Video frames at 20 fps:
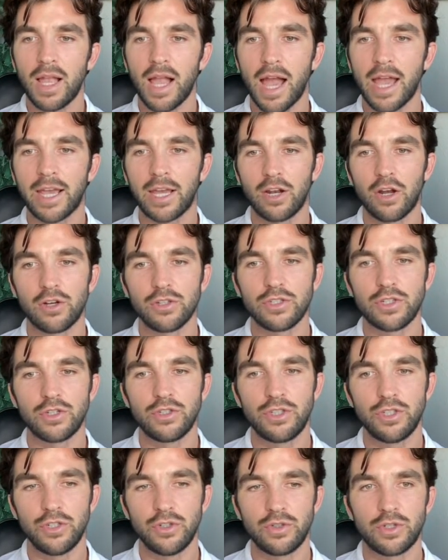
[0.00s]
I can also
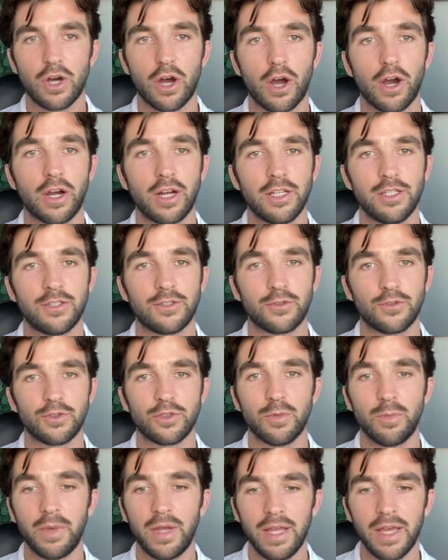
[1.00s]
do targeted
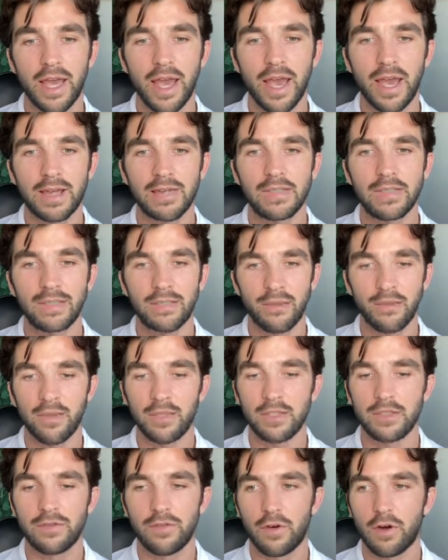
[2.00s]
social media ads to
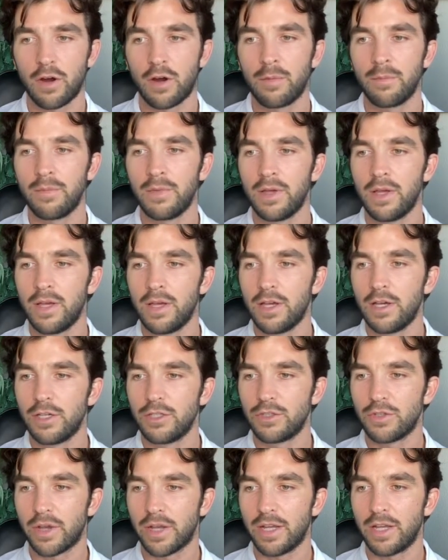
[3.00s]
this farm.
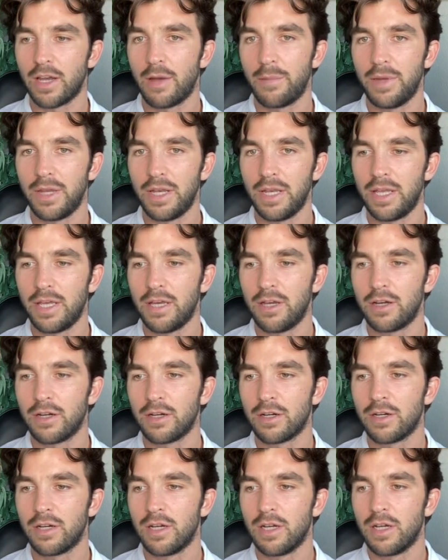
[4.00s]
So I can come in
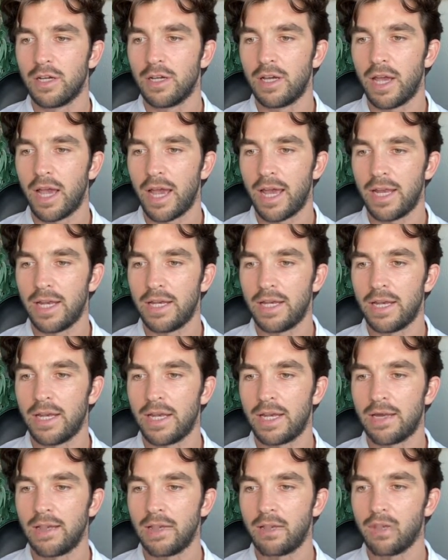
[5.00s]
here and
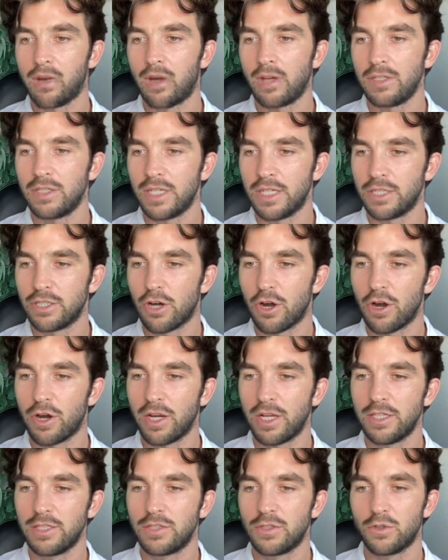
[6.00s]
launch a
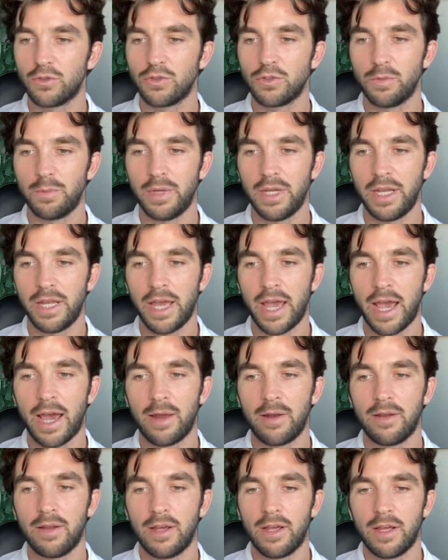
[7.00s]
targeted social media
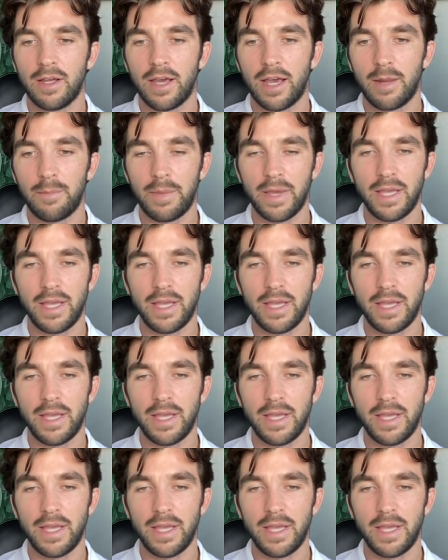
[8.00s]
ad and